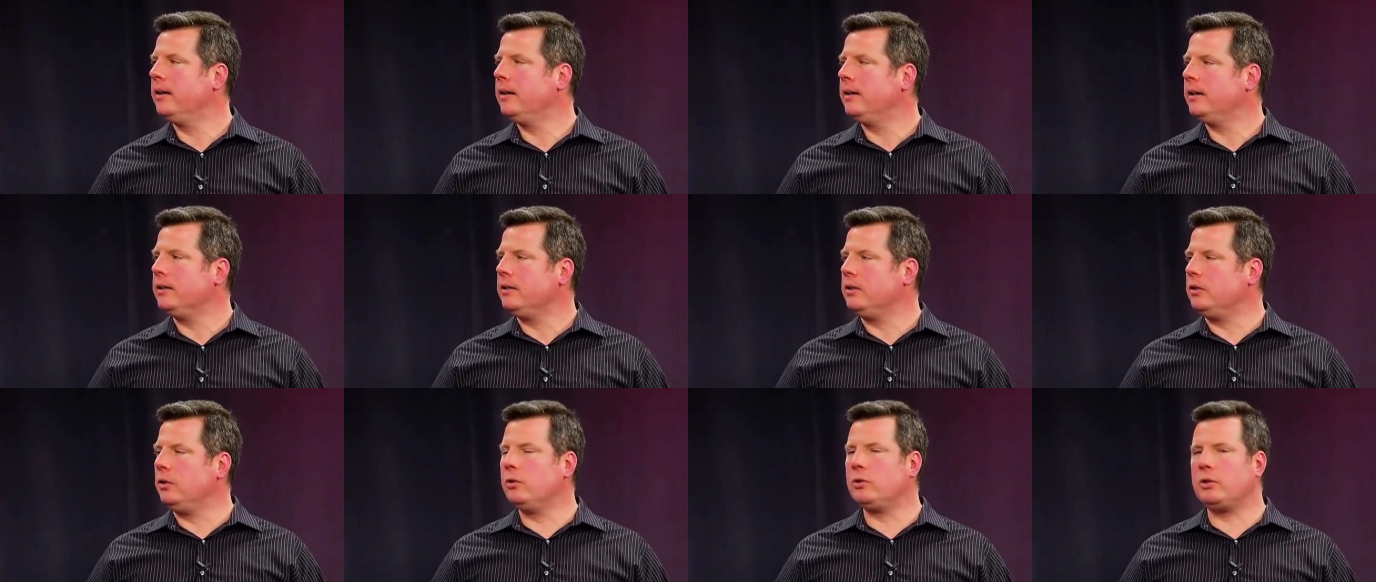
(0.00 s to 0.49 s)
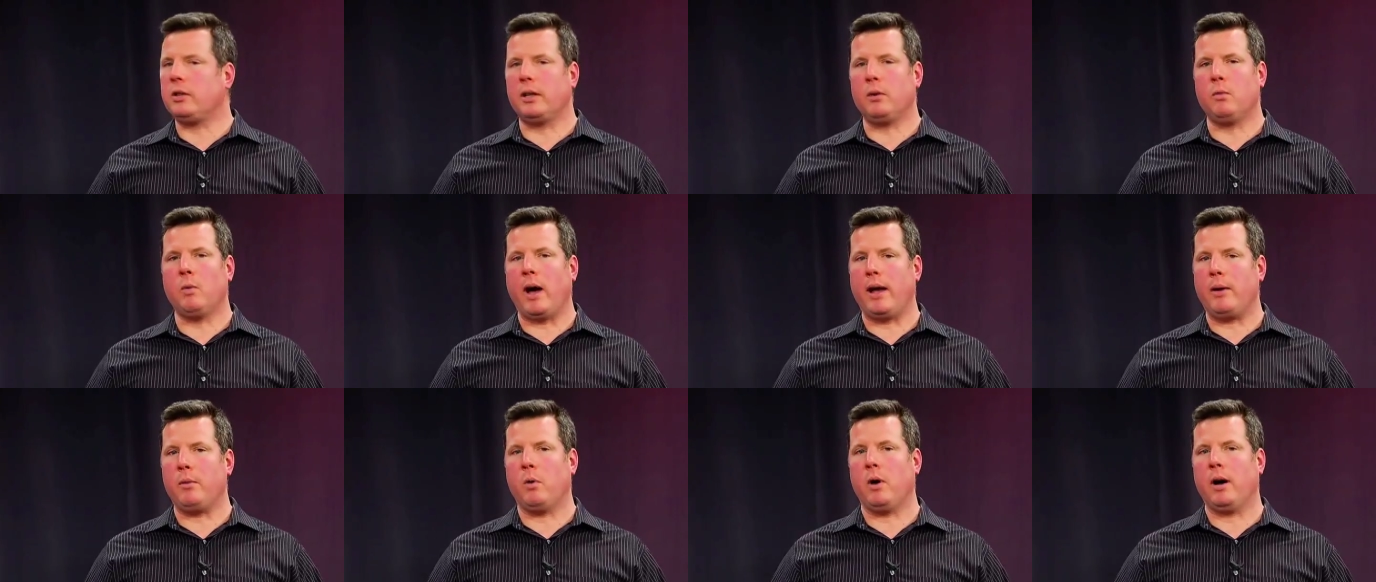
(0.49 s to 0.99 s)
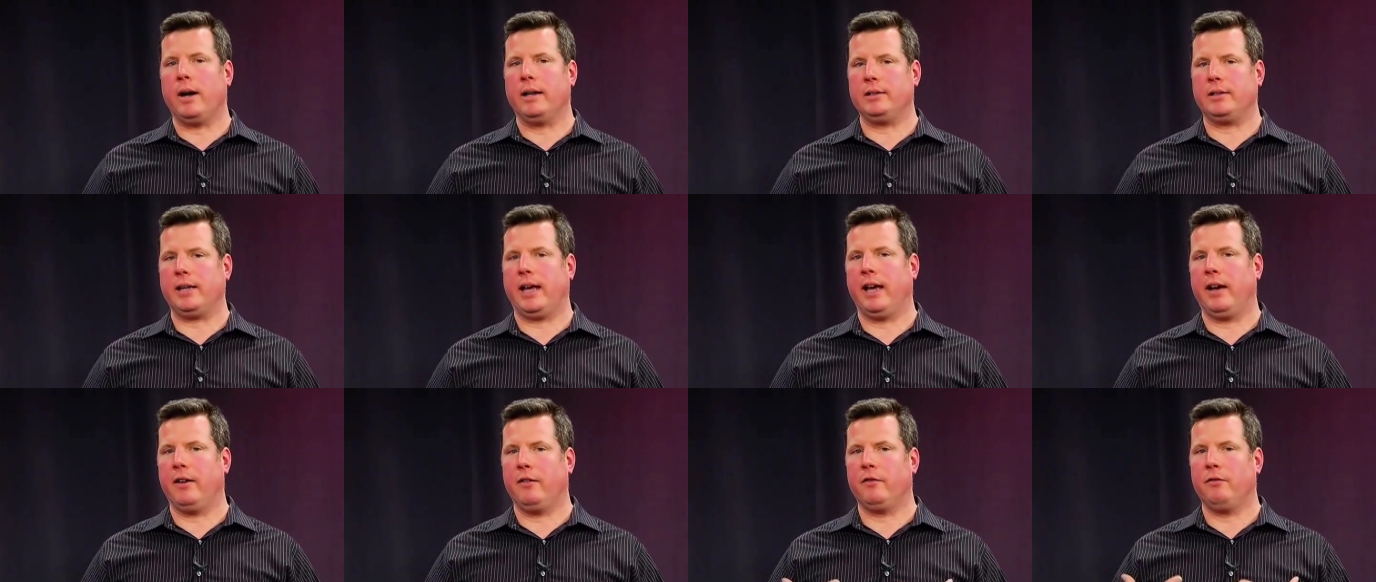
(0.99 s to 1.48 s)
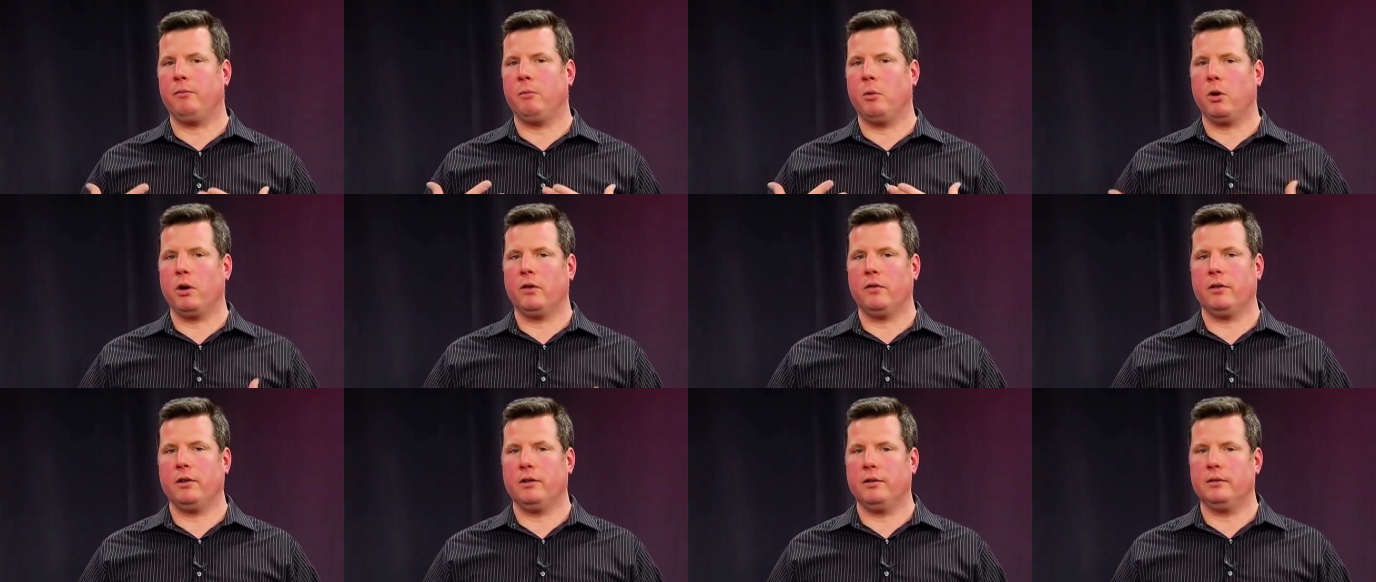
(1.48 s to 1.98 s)
usually white wines have more
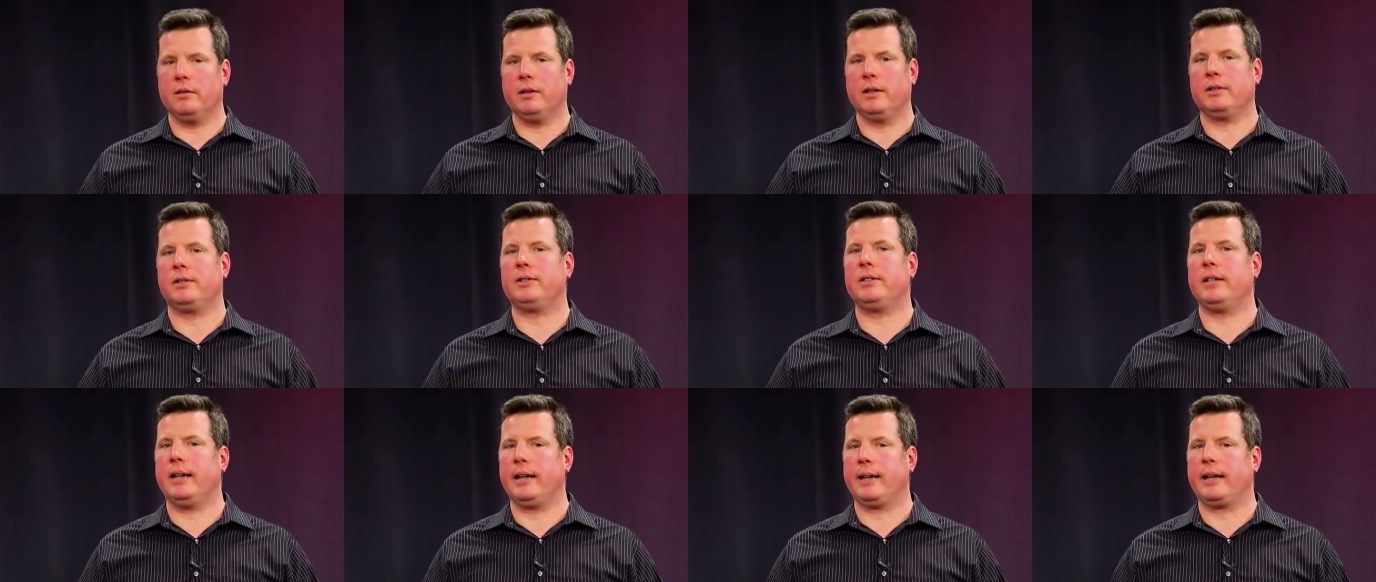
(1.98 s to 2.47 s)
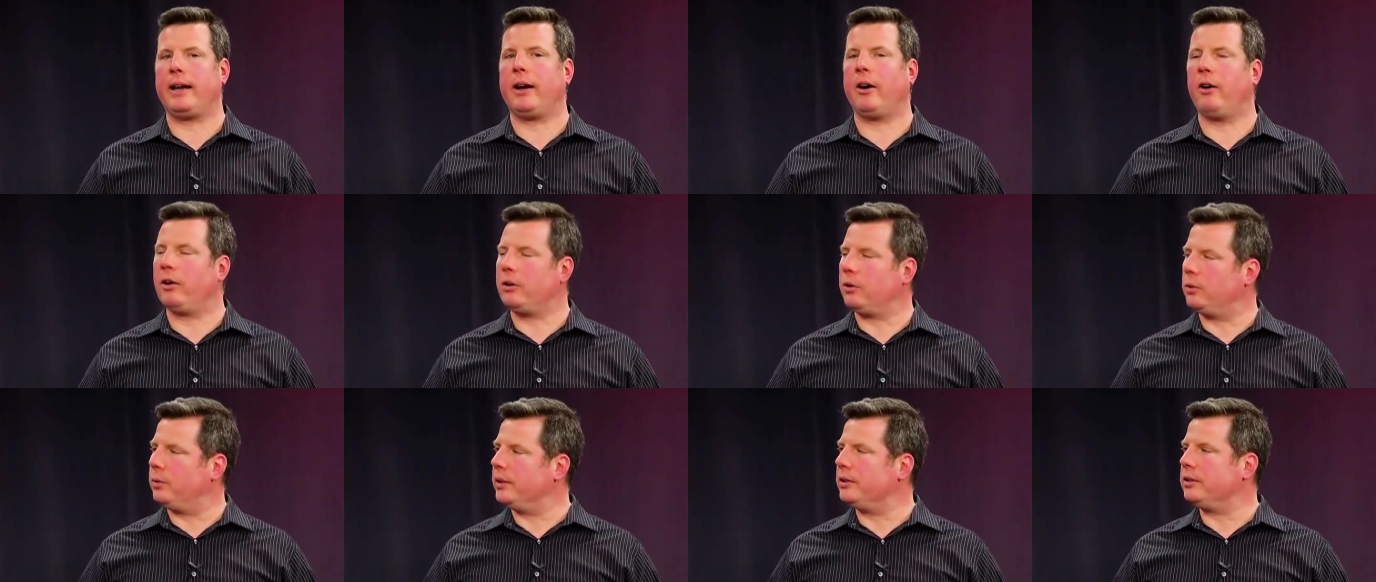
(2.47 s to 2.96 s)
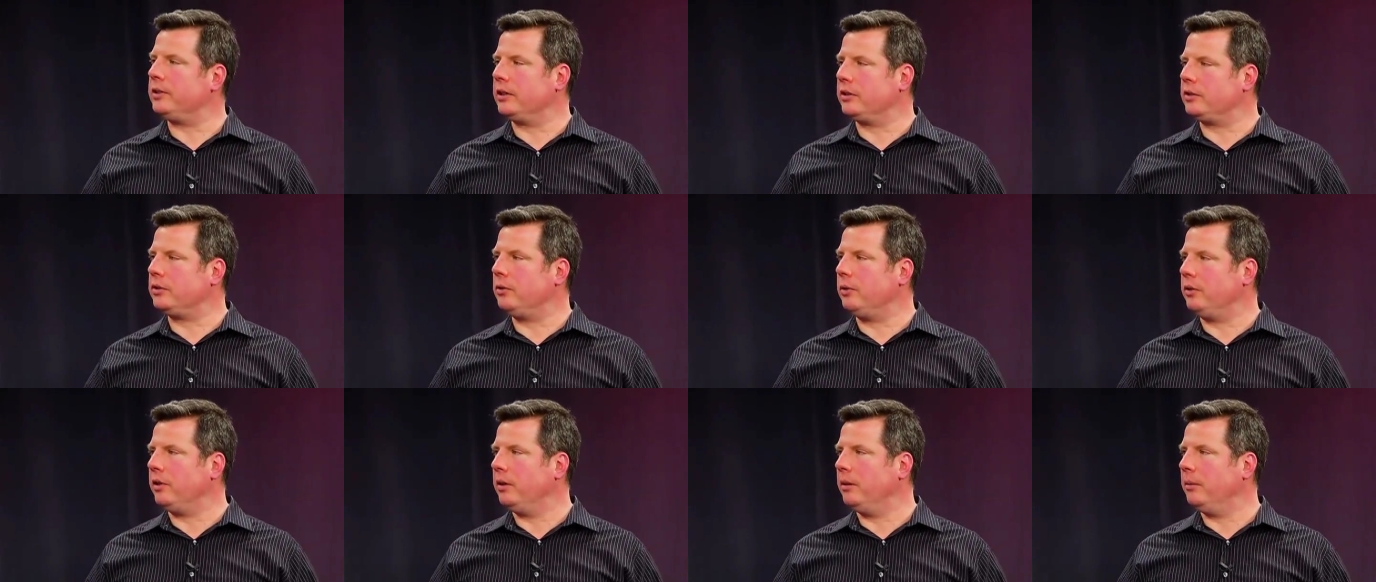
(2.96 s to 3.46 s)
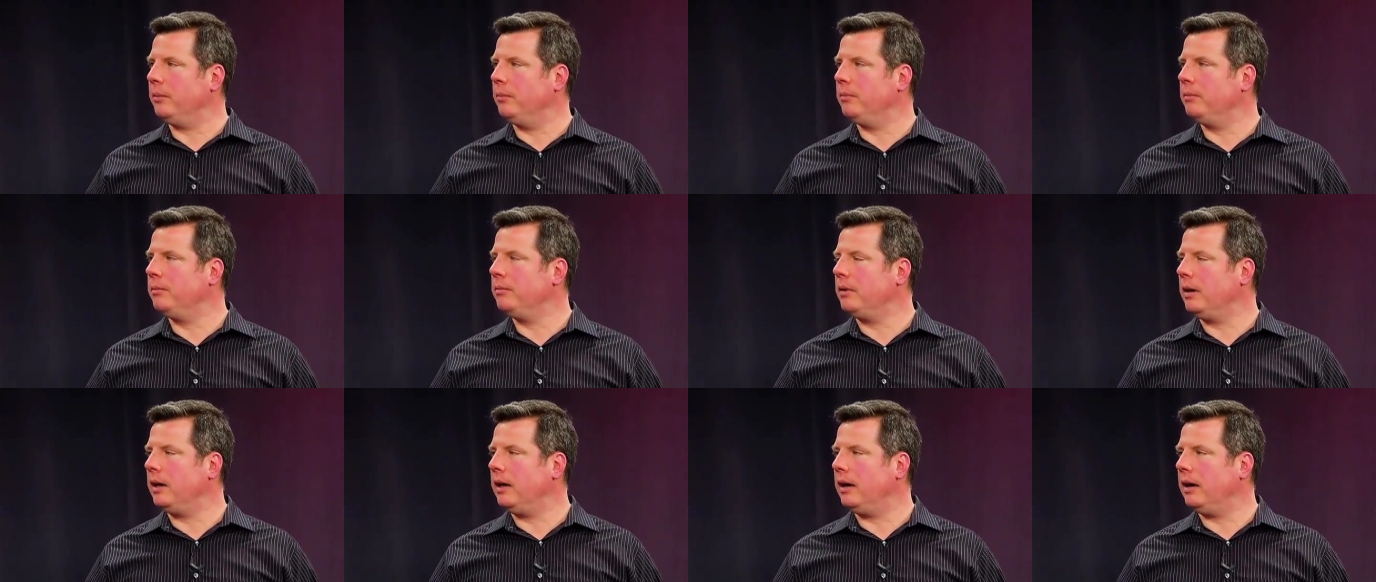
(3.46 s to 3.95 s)
of an acidic characteristic to them
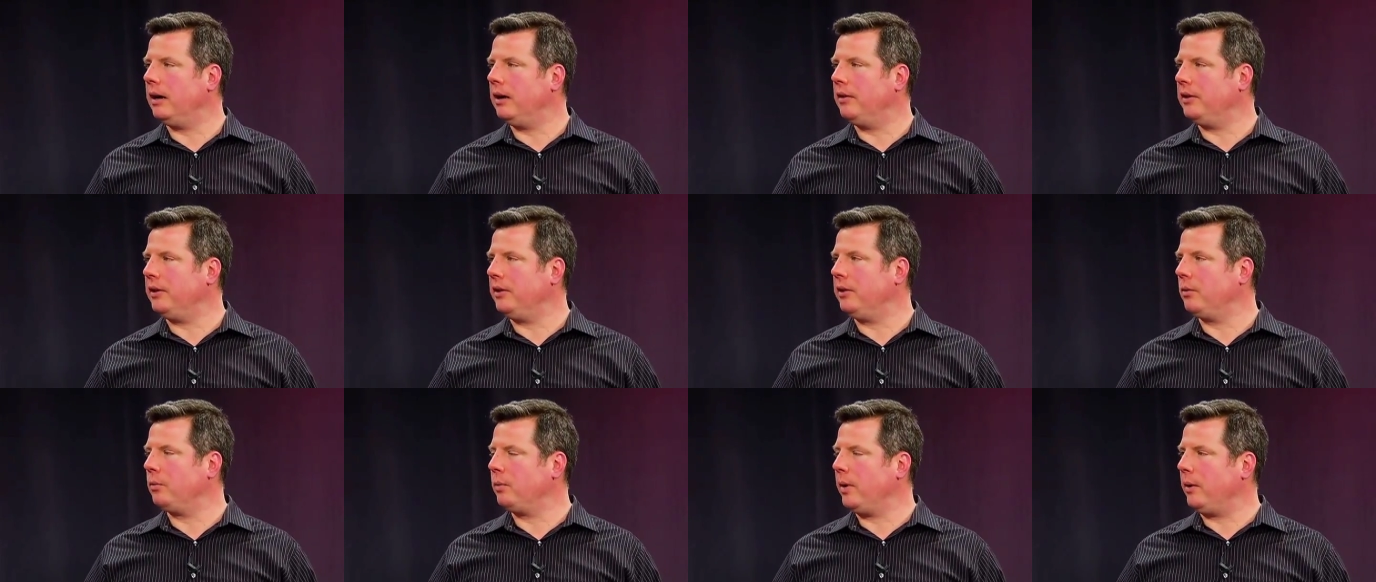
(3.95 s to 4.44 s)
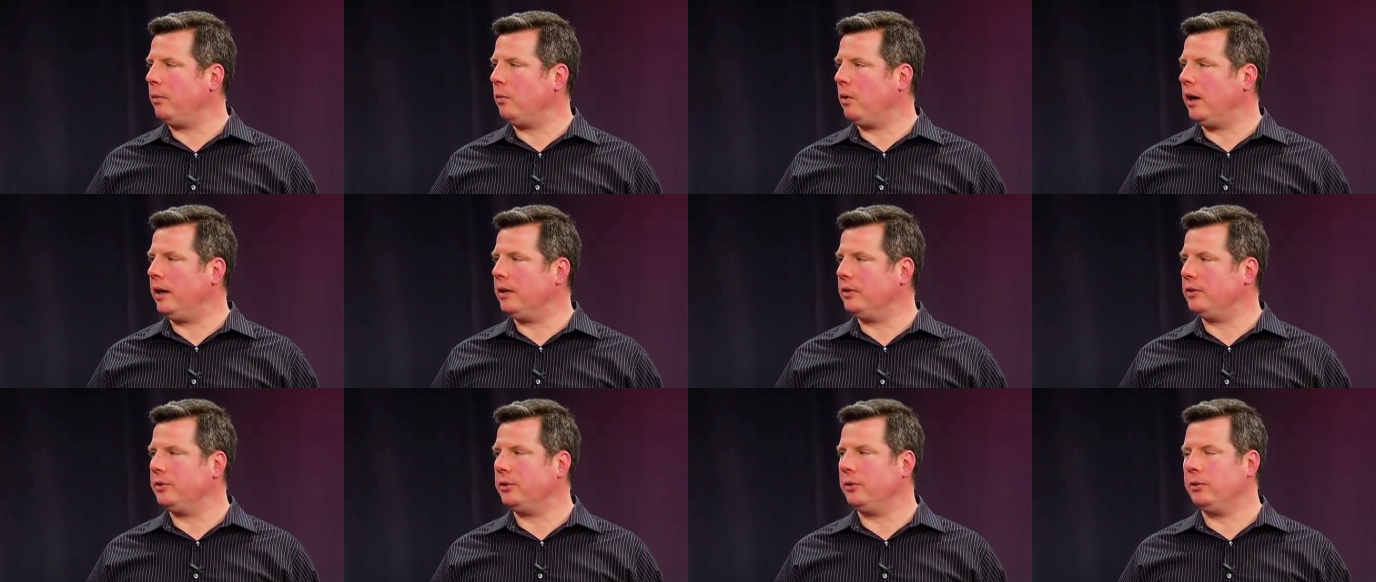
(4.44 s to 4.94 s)
uh, than the red wines do.